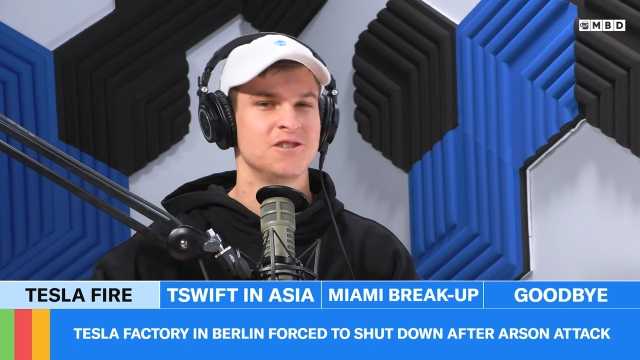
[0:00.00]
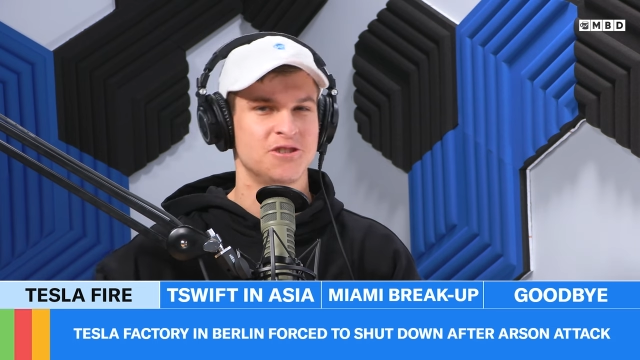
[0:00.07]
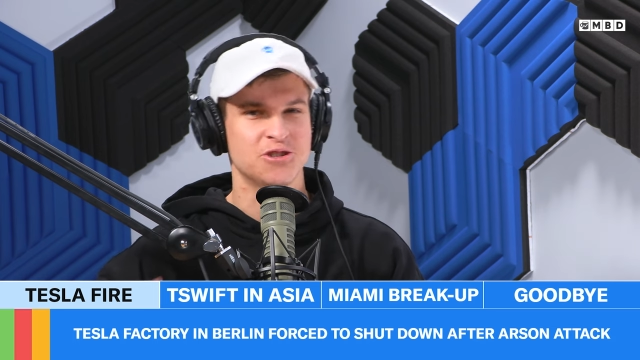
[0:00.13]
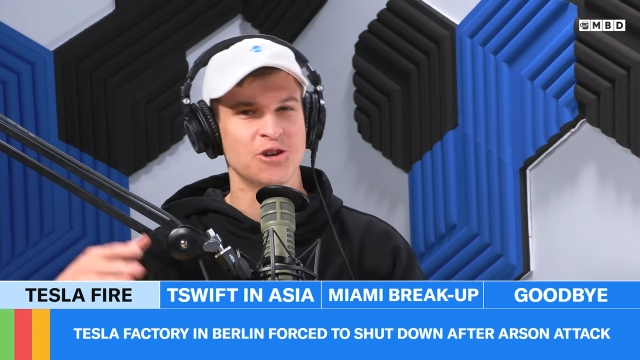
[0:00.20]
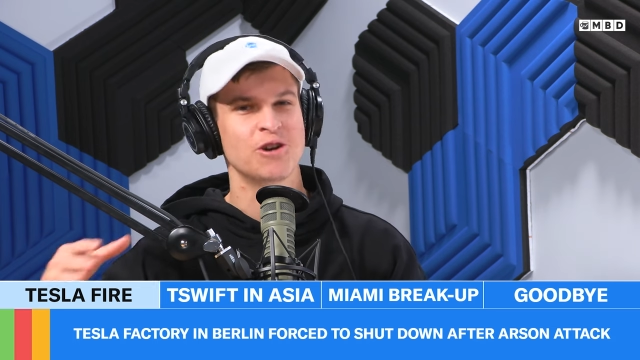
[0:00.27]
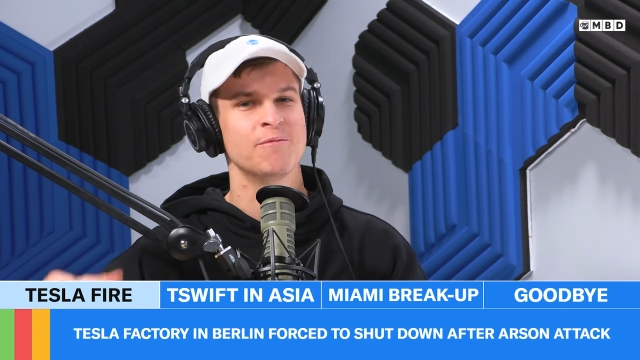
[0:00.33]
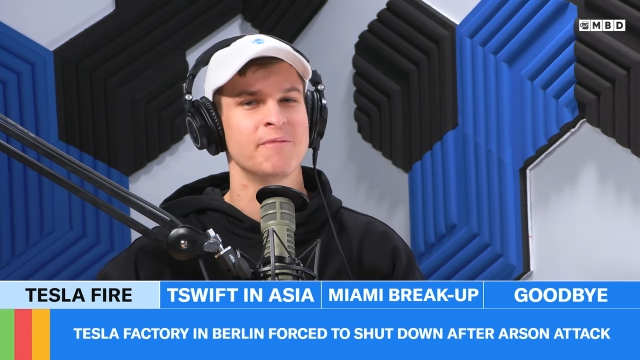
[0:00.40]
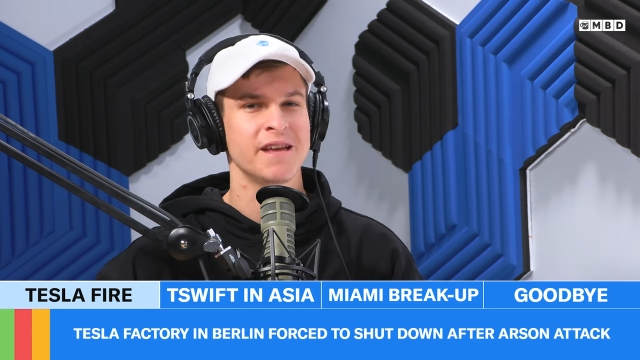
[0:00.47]

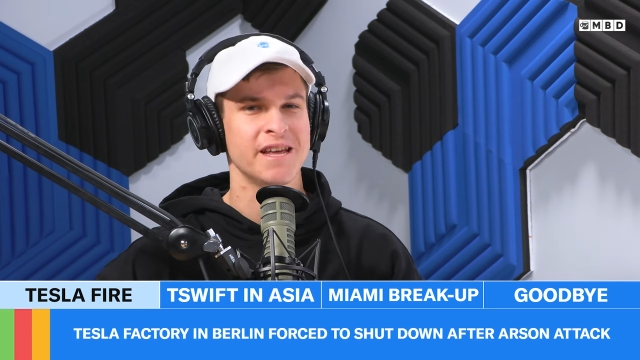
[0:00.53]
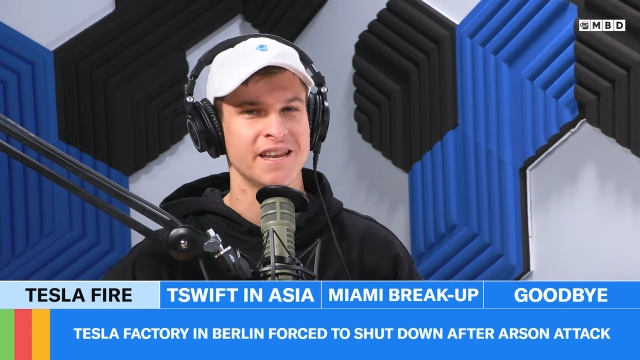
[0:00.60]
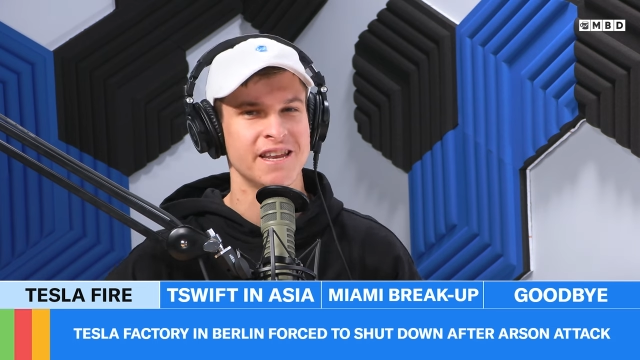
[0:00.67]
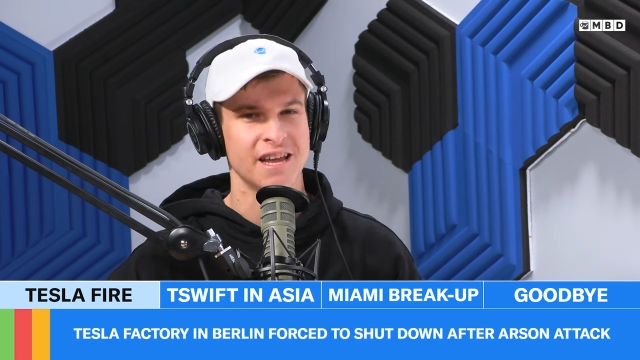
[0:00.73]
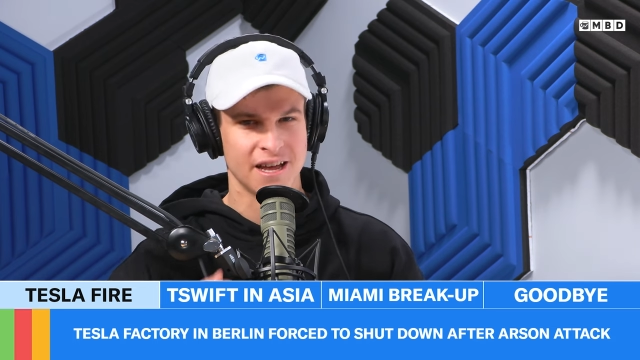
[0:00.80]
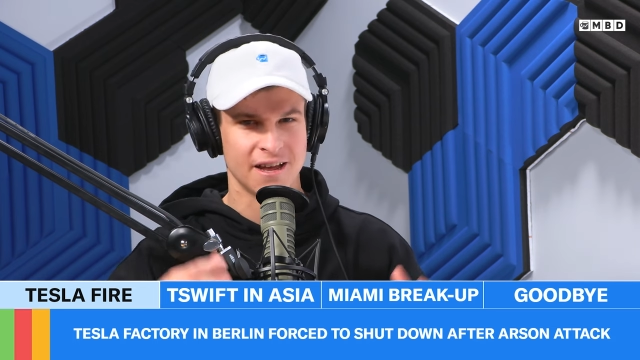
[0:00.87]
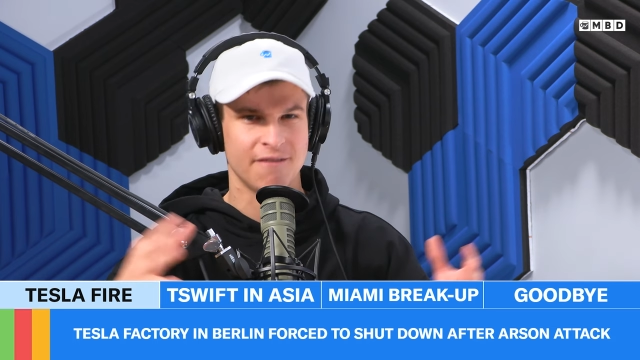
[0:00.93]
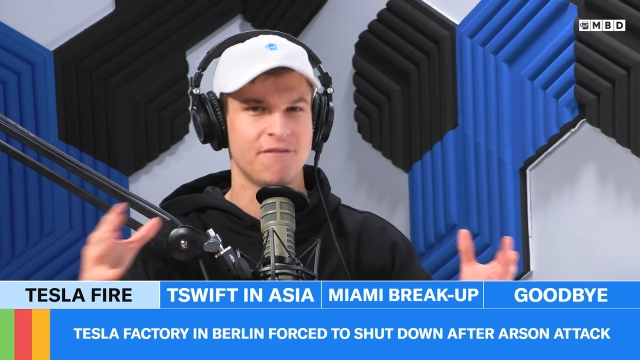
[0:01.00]

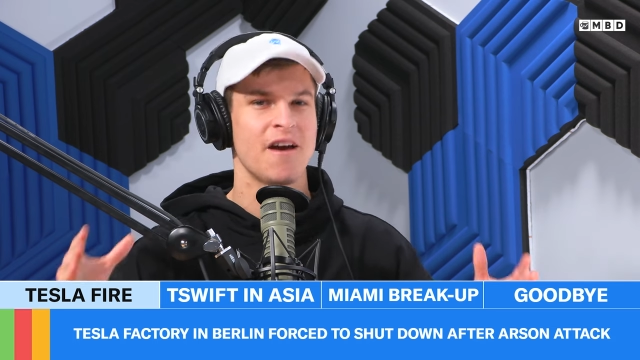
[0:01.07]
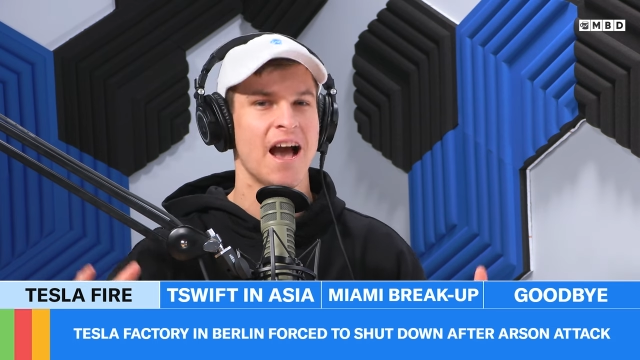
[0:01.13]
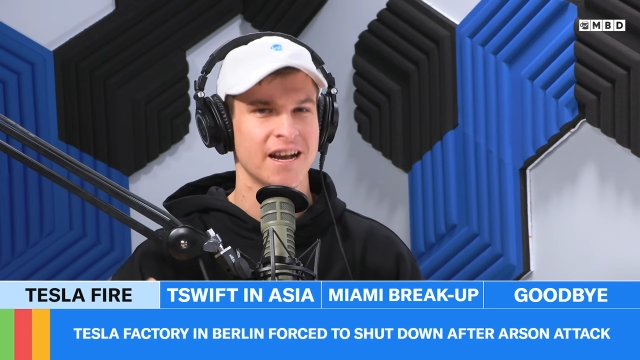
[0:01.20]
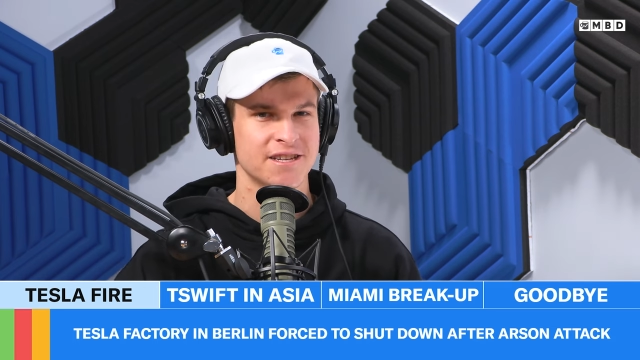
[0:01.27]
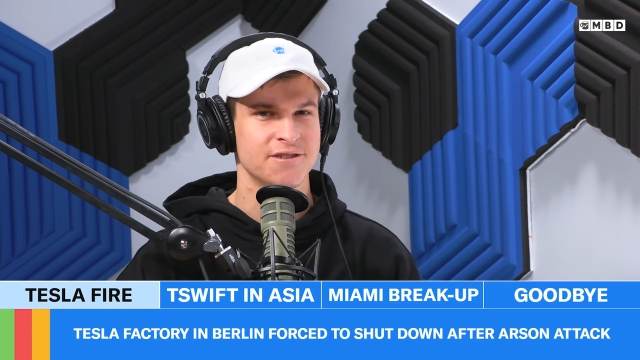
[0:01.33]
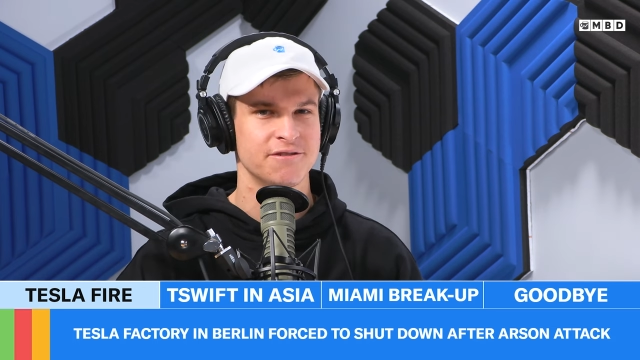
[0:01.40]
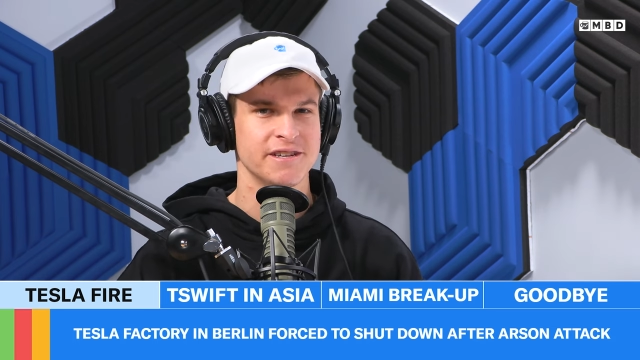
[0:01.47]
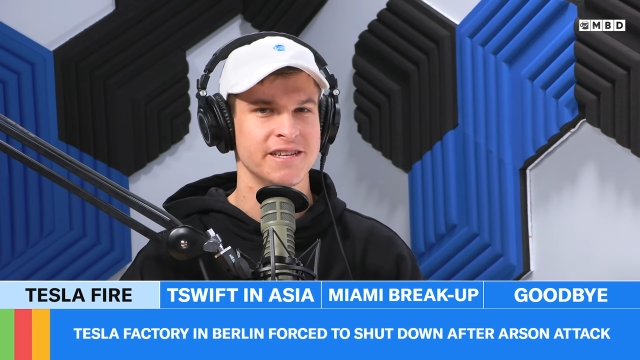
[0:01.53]
German
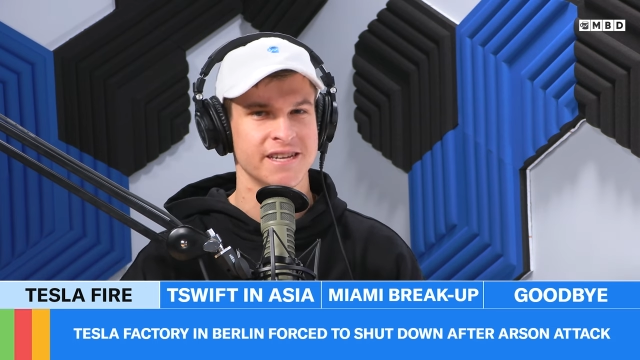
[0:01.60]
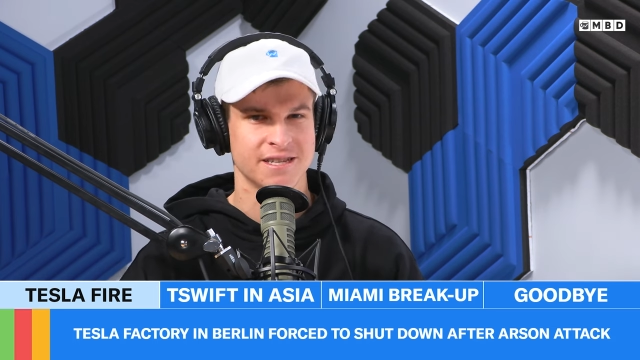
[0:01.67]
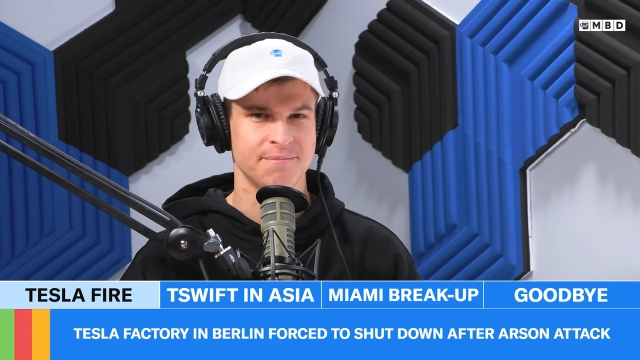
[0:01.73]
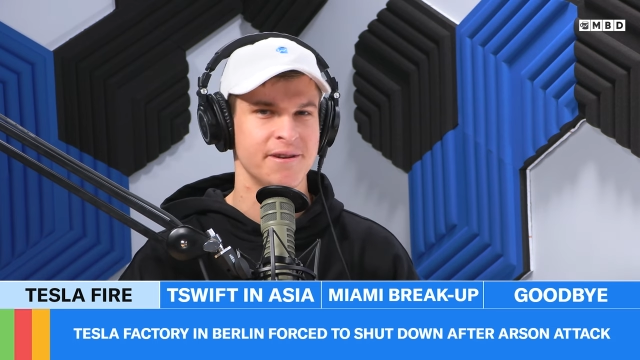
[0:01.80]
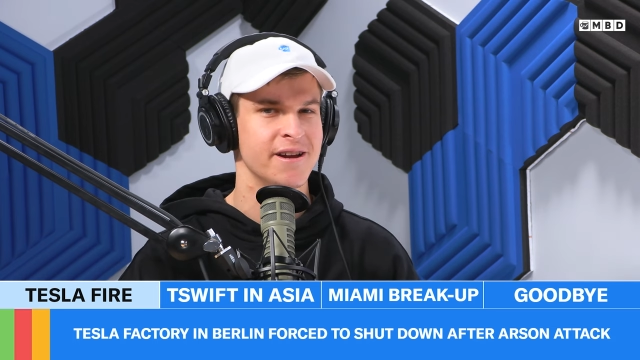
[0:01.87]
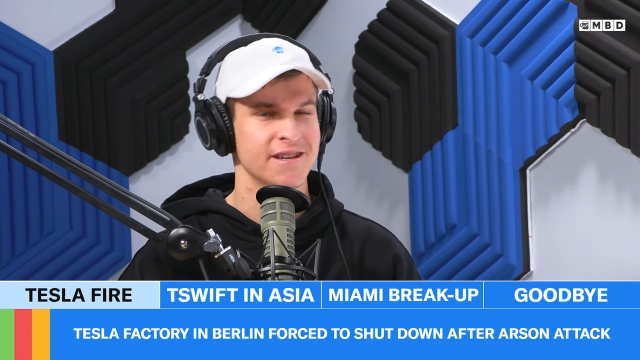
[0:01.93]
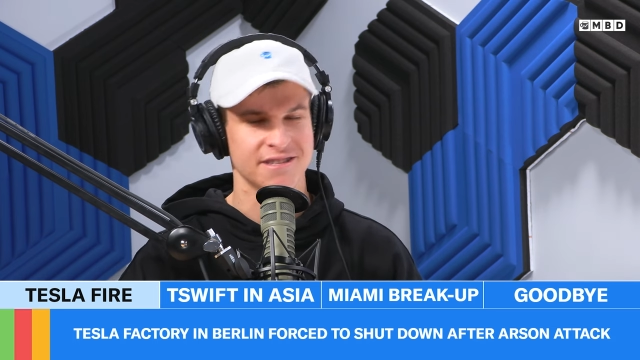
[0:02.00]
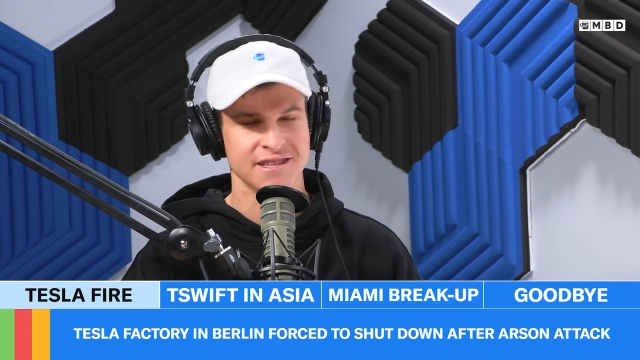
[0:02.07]
factory
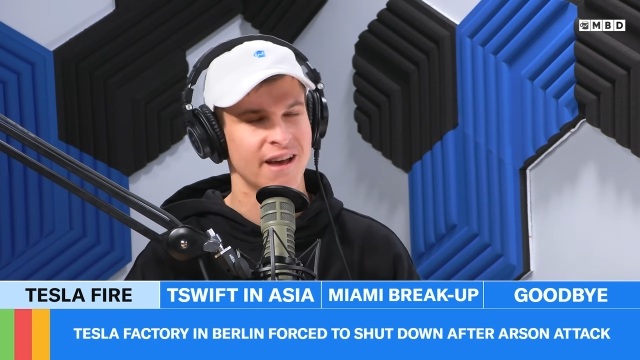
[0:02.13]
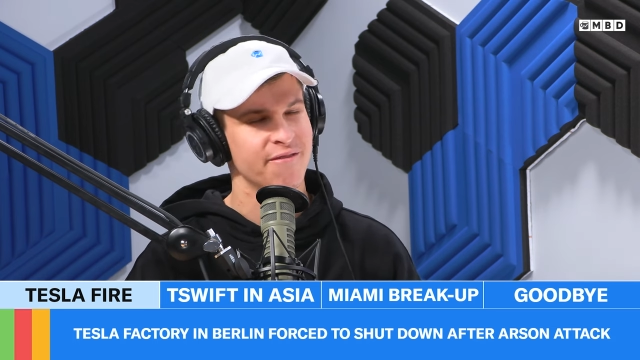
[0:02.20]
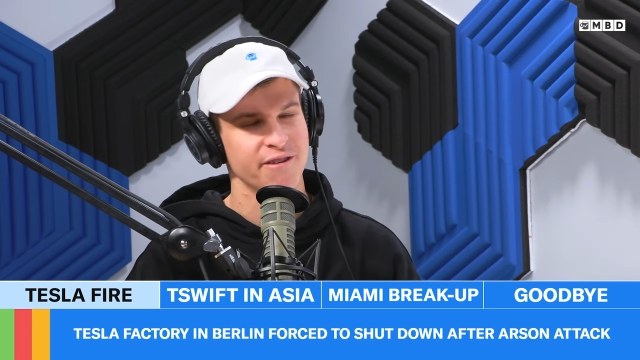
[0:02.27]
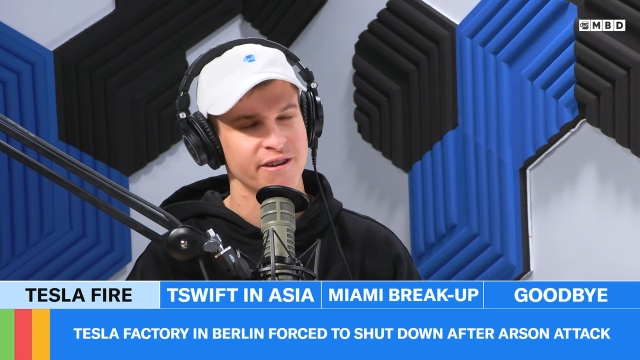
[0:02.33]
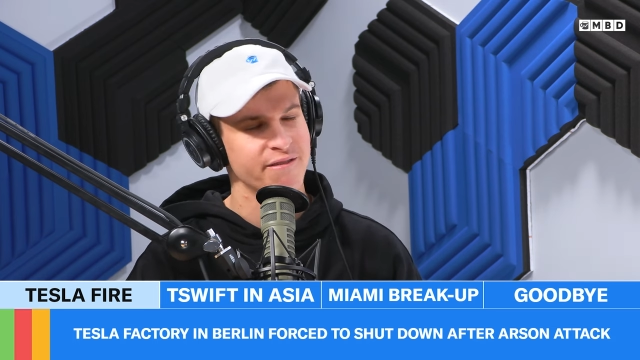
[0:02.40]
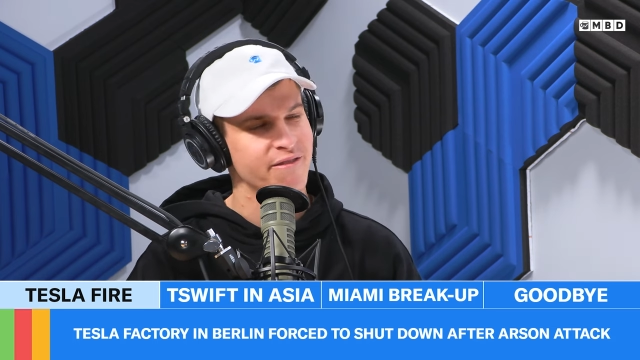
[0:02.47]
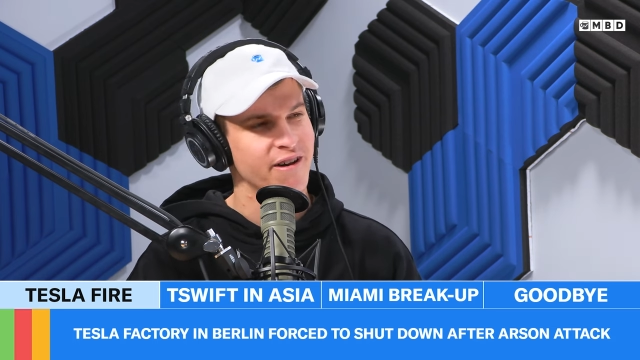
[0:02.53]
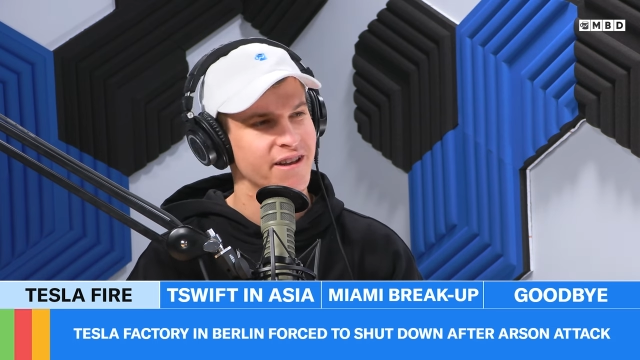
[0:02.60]
experience not
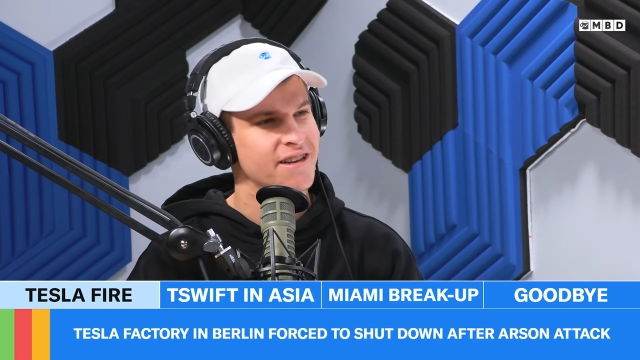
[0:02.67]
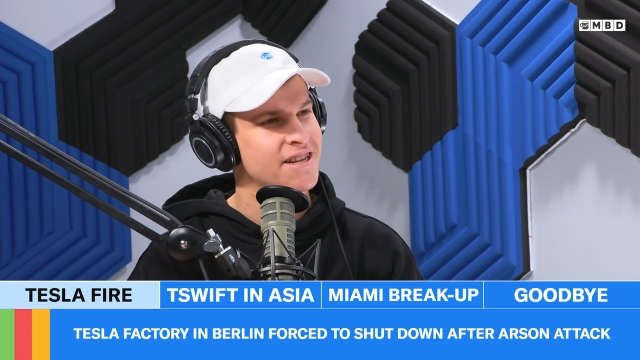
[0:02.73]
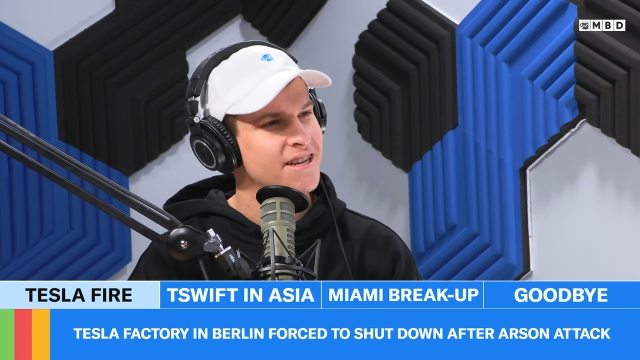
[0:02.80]
very fun.